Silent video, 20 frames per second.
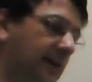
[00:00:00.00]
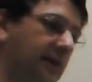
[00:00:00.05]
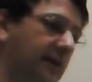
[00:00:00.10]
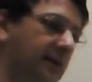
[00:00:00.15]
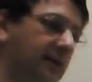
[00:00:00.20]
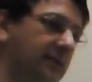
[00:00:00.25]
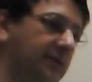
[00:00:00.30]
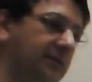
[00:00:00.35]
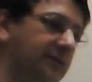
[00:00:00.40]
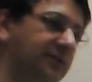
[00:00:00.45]

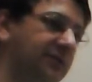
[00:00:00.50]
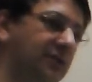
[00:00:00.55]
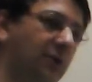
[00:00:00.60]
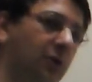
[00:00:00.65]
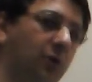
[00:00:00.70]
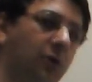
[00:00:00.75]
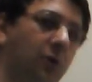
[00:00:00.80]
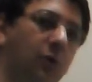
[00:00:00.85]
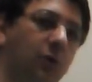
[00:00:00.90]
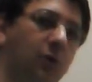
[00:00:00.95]

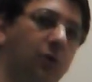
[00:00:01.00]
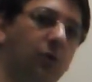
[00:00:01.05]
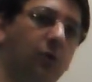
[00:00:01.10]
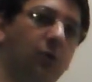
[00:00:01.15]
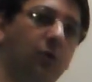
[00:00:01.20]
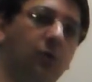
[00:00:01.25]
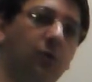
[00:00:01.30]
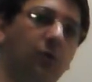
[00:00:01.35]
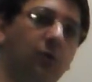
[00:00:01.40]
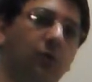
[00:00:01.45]

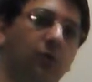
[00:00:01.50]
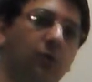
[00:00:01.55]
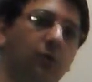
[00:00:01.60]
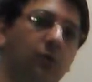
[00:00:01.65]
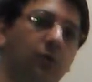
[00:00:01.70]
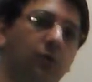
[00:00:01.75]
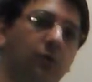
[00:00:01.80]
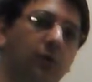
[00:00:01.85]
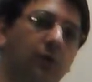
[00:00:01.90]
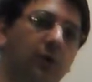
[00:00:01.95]
So
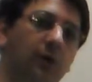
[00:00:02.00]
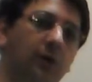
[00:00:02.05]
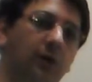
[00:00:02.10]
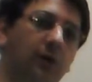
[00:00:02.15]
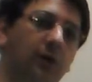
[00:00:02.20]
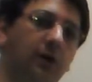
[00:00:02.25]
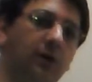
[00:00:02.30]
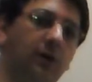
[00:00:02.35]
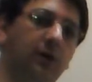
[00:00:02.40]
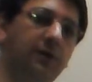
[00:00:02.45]

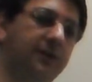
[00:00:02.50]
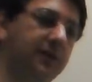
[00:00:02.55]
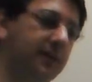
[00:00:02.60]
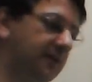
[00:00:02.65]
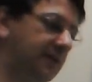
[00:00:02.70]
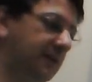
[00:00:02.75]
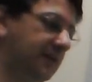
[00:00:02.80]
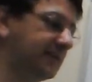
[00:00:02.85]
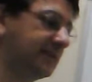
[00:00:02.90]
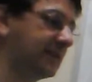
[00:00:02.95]

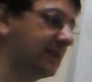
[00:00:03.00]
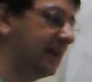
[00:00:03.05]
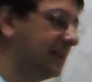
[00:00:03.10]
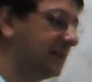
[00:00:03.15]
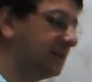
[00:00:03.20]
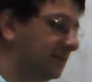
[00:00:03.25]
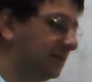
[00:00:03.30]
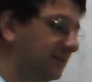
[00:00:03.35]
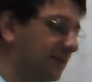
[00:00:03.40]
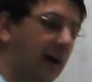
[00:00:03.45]
this kind
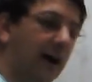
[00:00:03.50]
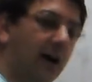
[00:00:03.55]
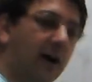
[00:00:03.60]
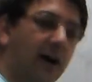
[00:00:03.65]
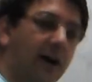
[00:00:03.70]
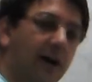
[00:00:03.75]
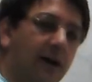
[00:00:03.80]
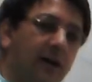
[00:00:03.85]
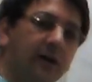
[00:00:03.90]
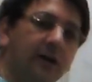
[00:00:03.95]
of
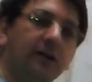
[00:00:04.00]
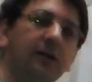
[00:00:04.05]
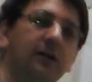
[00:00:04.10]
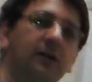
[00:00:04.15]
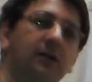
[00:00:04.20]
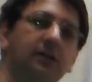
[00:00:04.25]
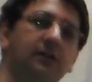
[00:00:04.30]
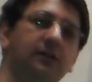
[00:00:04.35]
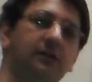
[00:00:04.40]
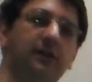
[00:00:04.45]
R,
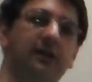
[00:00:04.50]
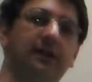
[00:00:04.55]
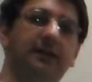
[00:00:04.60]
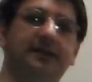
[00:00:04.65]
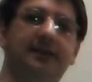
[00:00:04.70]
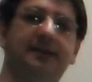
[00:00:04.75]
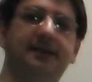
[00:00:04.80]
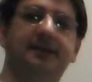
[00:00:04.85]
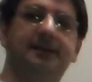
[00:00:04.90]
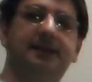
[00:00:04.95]
as I
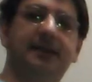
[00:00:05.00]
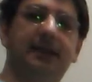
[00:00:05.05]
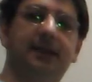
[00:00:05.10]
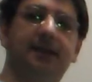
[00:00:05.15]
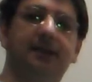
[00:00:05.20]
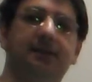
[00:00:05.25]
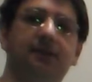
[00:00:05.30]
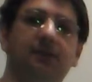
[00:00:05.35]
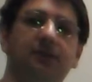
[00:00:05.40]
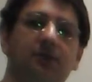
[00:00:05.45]
said,
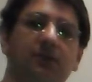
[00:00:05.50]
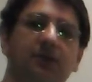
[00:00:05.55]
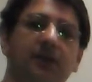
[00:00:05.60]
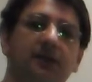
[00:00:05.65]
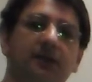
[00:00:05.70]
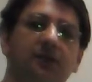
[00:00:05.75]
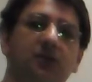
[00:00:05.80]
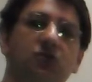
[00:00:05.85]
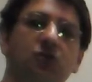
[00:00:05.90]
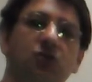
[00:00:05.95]
you can
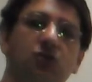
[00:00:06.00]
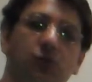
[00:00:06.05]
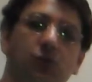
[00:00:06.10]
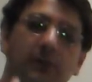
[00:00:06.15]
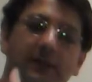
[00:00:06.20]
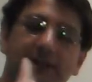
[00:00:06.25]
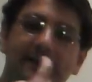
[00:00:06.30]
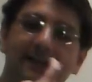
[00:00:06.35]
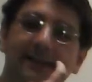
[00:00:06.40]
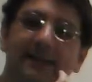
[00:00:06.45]
usually
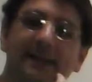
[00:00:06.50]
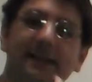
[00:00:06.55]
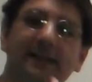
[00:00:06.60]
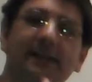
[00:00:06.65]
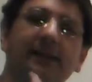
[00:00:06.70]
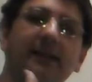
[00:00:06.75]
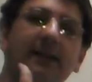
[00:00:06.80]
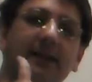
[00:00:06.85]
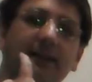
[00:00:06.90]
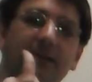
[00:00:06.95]
see
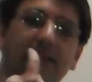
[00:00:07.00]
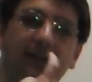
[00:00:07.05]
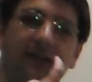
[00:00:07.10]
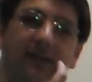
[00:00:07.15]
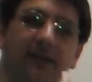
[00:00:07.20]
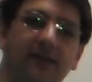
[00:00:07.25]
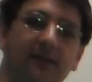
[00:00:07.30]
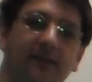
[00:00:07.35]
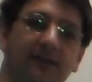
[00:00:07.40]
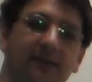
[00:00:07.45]

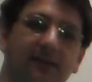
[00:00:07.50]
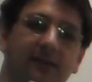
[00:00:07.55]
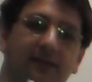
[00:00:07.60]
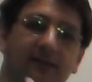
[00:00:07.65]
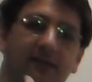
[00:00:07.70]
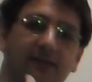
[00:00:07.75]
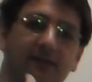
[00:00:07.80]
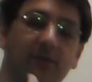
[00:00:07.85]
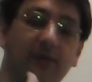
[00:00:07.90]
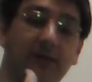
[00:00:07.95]
there
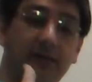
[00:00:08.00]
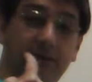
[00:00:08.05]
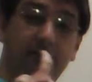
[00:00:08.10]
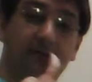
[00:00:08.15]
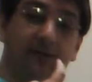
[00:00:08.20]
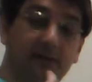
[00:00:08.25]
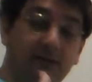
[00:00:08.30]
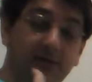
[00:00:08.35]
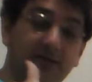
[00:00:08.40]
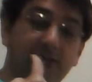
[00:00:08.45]

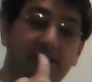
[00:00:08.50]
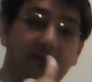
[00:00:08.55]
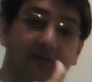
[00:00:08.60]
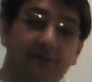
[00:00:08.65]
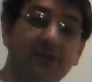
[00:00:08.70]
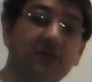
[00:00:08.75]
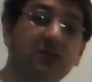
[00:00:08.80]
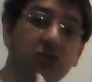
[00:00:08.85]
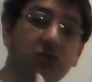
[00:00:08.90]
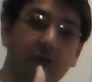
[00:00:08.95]
is the
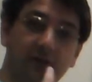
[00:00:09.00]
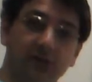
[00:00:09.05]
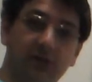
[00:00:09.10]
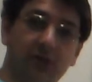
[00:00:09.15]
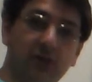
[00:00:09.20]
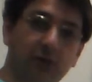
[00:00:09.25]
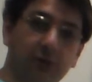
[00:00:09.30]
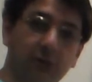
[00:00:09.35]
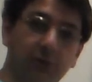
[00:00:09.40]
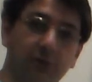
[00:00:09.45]
visual
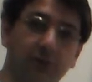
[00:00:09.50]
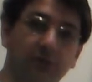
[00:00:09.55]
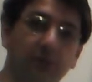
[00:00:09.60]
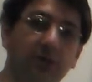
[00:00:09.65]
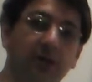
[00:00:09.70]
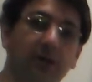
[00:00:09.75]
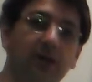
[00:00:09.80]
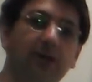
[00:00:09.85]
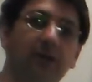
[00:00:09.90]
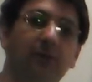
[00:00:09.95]
cue
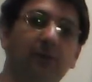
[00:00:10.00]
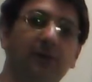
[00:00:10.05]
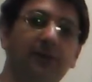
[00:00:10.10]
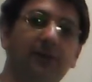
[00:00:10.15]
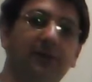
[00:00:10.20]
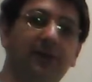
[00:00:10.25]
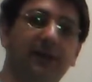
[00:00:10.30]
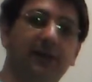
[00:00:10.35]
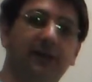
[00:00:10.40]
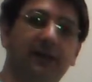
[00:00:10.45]
with
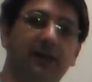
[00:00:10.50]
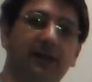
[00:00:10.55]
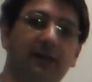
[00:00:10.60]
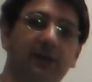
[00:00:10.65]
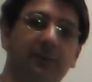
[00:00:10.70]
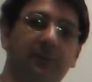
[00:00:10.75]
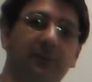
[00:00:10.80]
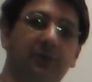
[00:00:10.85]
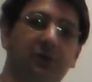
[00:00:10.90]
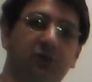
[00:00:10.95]
the lip
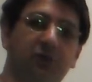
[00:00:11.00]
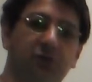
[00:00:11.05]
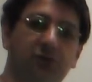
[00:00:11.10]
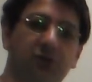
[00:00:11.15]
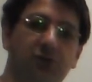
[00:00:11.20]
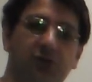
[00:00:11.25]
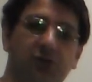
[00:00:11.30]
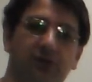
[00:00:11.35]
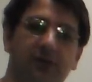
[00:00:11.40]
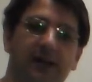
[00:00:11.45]

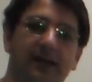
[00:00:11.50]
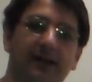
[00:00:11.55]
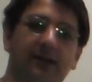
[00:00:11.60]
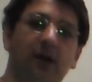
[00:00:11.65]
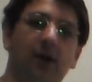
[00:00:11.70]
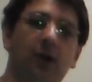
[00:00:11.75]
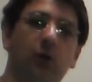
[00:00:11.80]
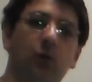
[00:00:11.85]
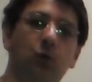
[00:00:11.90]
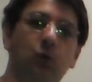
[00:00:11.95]
protrusion, like
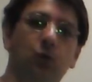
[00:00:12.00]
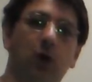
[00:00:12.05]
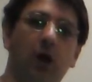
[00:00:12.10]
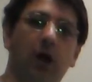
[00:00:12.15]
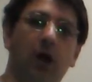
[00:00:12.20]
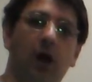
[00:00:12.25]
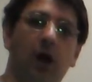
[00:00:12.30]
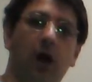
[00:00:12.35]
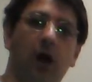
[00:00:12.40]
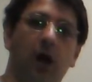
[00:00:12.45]

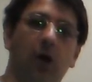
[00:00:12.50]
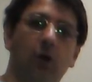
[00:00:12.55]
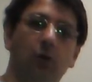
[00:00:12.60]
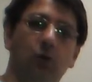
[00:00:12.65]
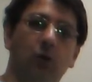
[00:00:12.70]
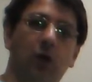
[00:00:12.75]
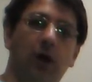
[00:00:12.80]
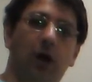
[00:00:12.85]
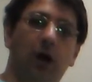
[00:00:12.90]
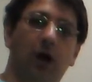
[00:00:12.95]
ra,
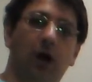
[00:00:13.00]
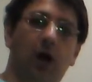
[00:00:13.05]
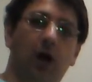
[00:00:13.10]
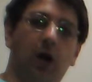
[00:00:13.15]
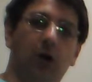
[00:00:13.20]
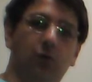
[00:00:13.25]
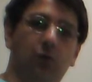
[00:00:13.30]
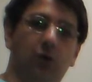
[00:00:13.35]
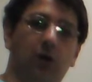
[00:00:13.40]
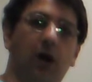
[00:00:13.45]
ra,
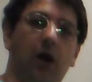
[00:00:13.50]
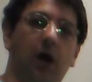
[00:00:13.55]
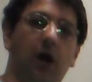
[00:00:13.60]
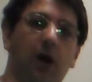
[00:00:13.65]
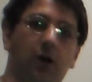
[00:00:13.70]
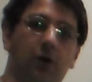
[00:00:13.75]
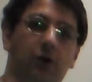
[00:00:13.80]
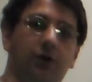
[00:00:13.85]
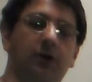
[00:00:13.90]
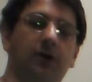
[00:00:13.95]
ra, r.